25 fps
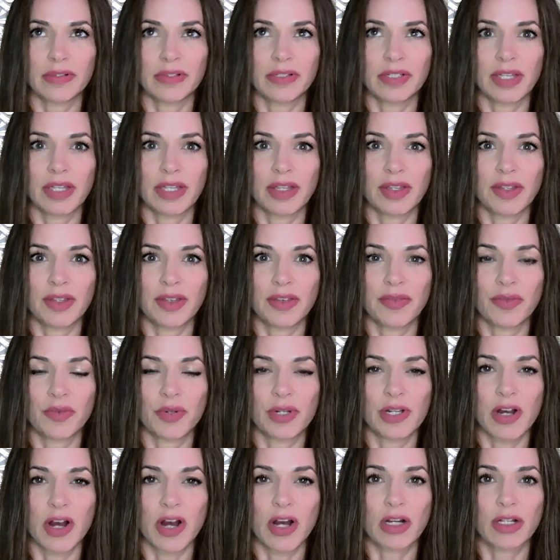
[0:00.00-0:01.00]
if
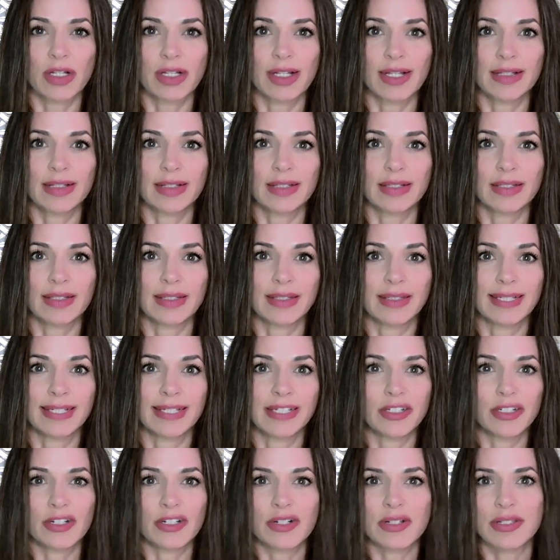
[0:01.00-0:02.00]
we are
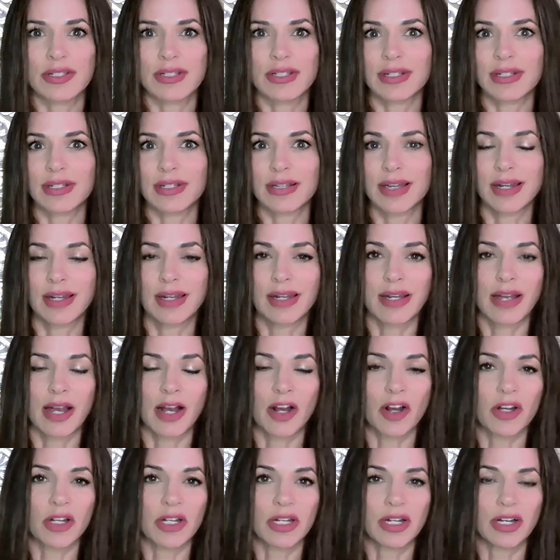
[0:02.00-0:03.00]
leaders in any
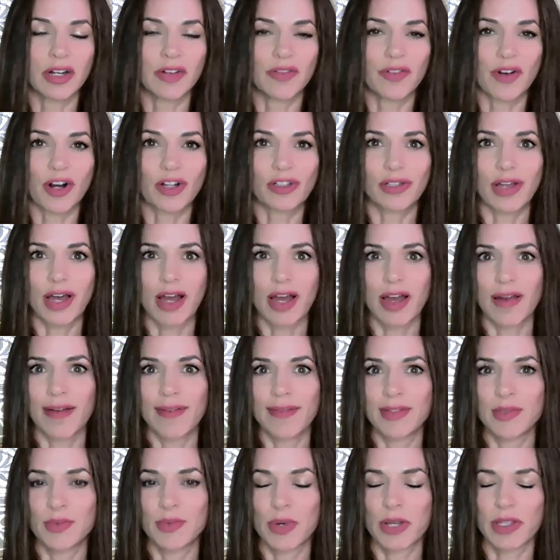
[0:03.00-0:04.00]
area of our
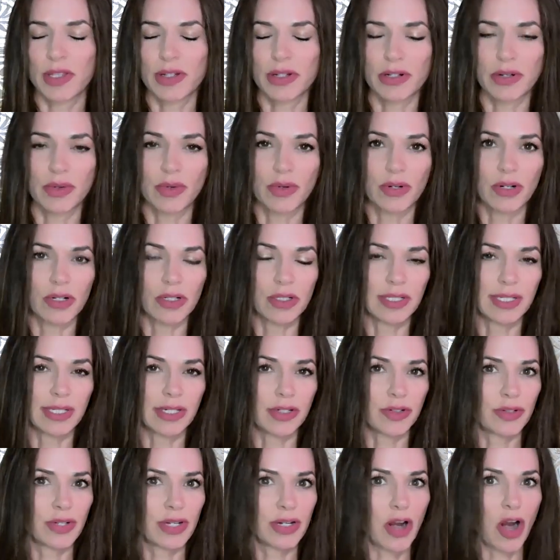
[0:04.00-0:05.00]
lives, whether we're a
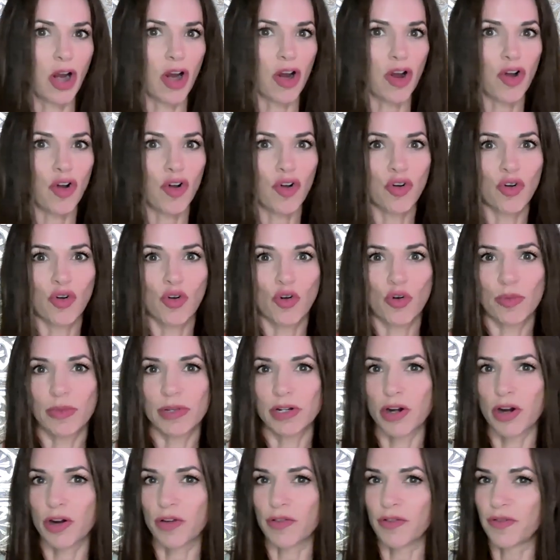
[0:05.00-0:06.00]
leader in our home,
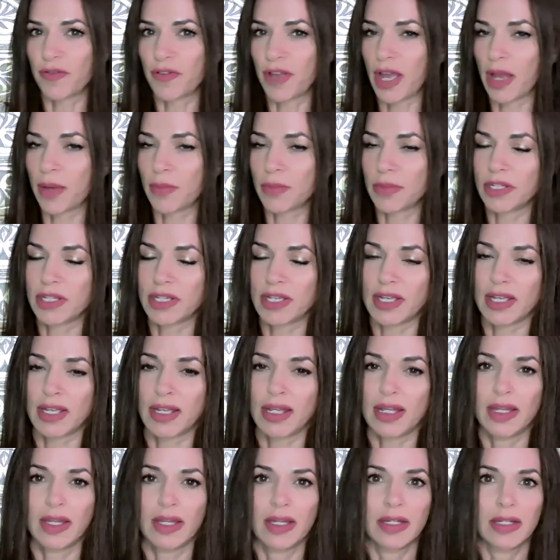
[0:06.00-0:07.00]
in our
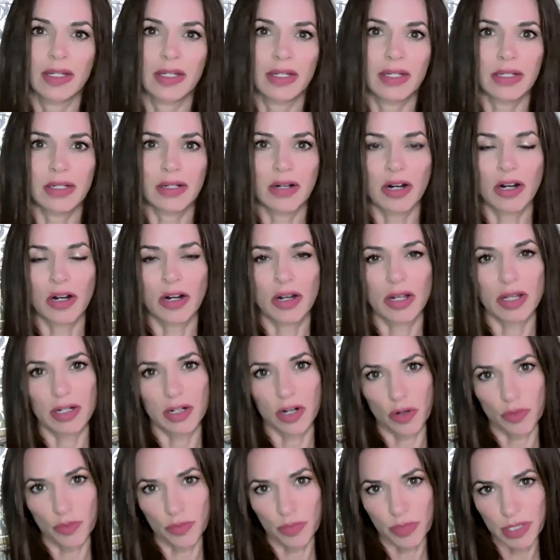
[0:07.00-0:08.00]
family, in
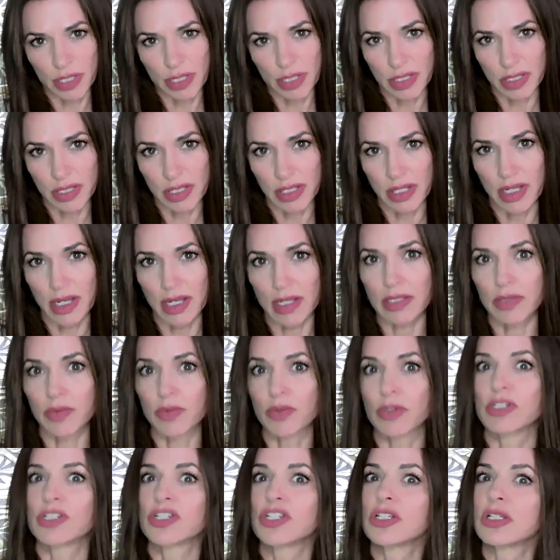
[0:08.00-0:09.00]
our business,
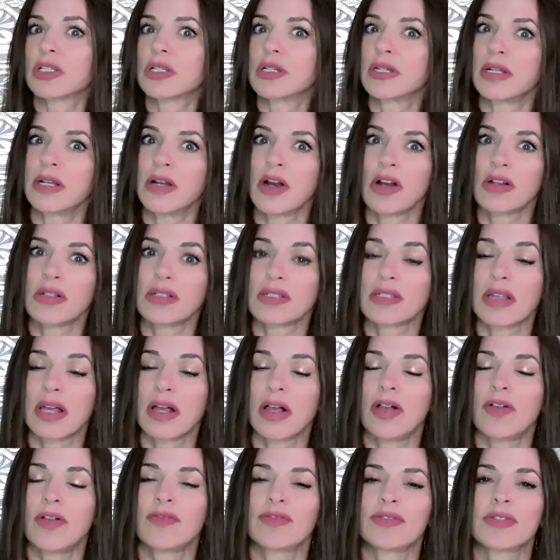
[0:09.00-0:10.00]
or just leading
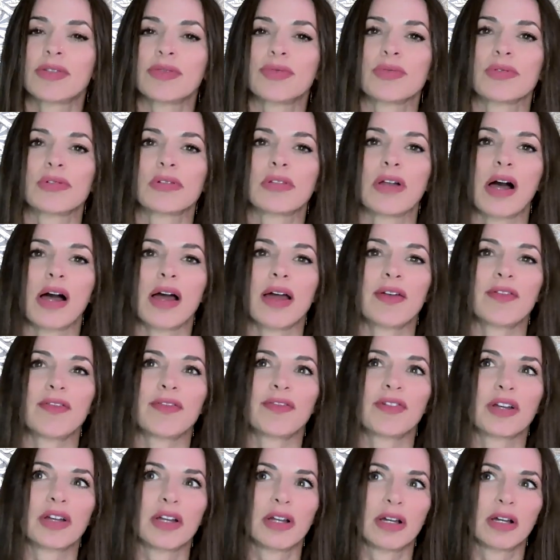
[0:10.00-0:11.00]
ourselves through
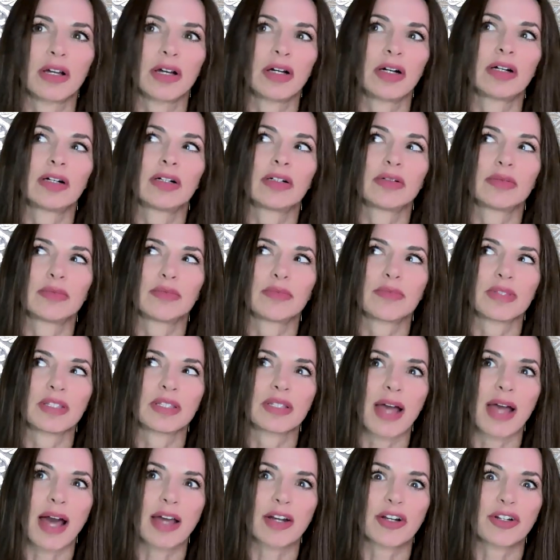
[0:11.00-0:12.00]
life.
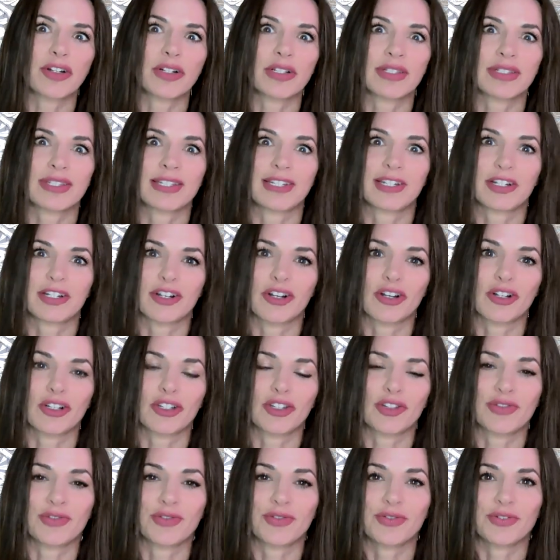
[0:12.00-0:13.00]
Saturn is here
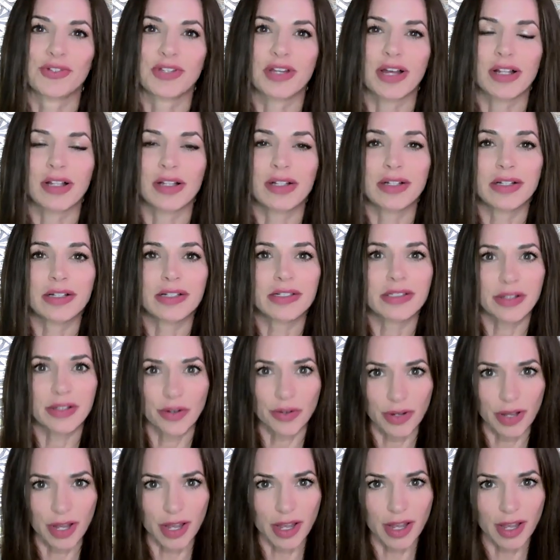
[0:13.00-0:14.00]
to tell us,
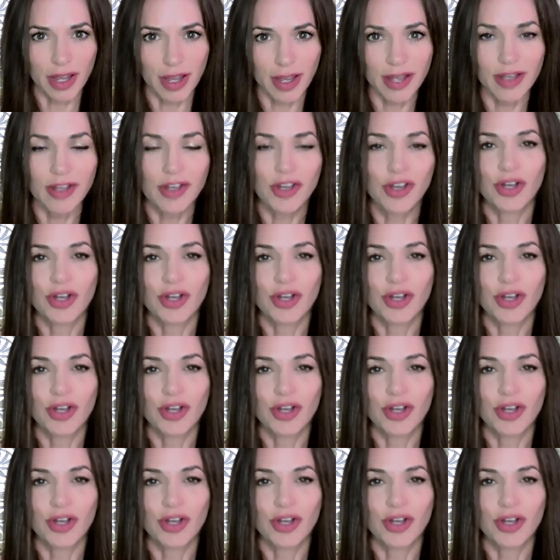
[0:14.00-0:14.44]
okay,